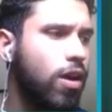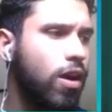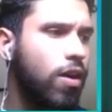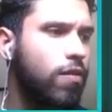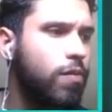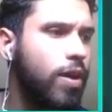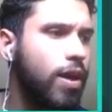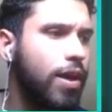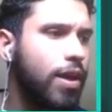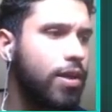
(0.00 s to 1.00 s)
of
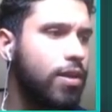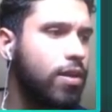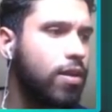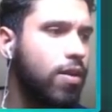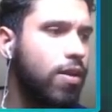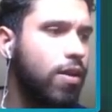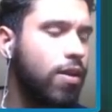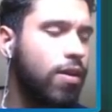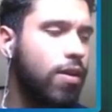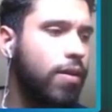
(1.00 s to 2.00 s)
my
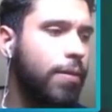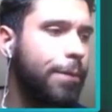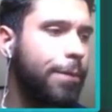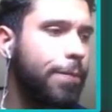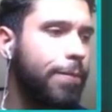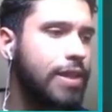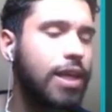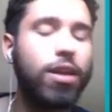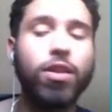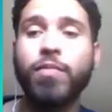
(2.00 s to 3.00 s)

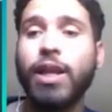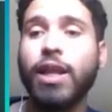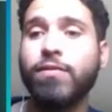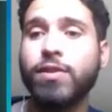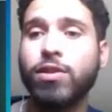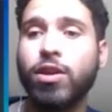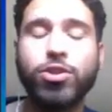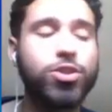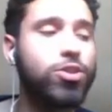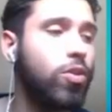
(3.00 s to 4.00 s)
live is
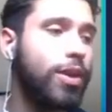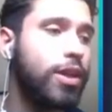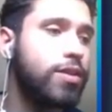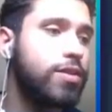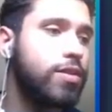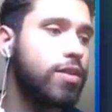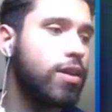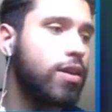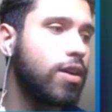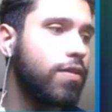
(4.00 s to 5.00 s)
not showing.
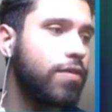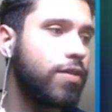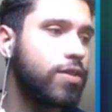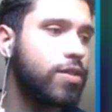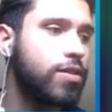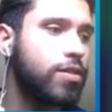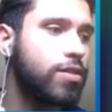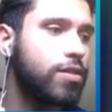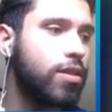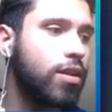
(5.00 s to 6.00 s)
If
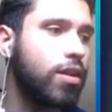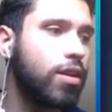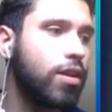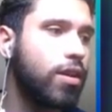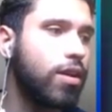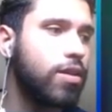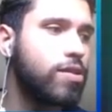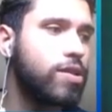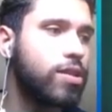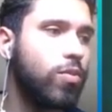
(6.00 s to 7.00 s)
there's
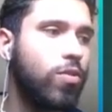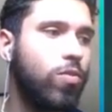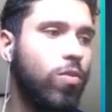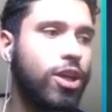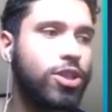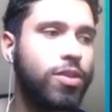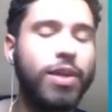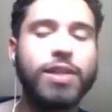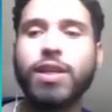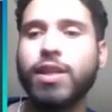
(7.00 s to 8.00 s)
someone watching,
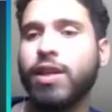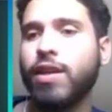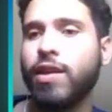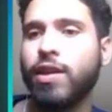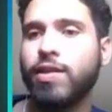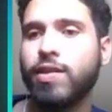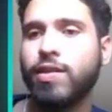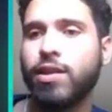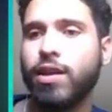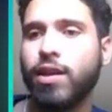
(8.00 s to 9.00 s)
basically it
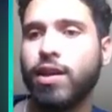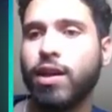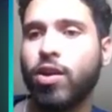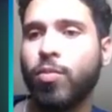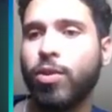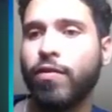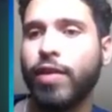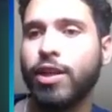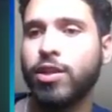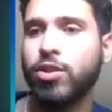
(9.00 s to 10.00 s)
is a couple of
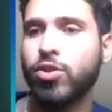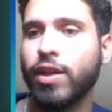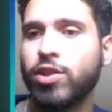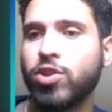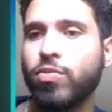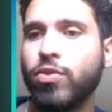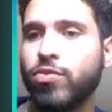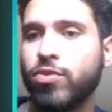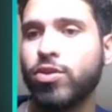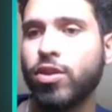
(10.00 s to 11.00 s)
editing tricks to
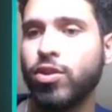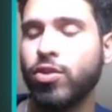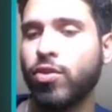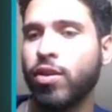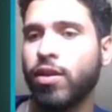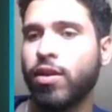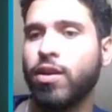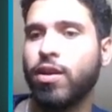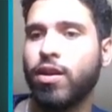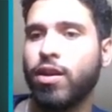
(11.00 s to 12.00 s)
boost your
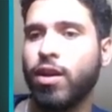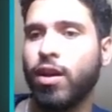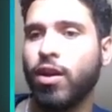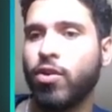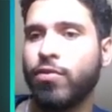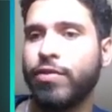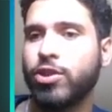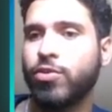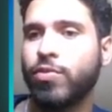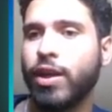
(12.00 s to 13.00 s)

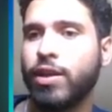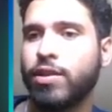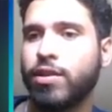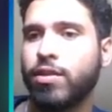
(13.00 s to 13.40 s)
conversion rate